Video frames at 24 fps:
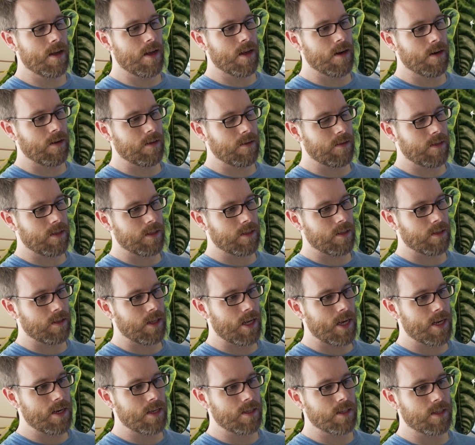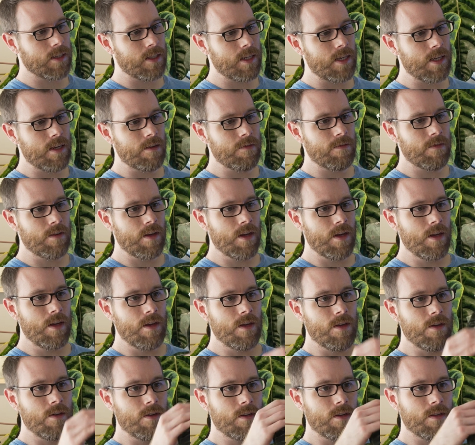And on this latest leaf,
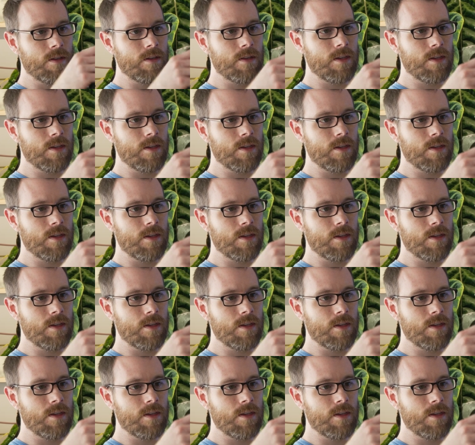you can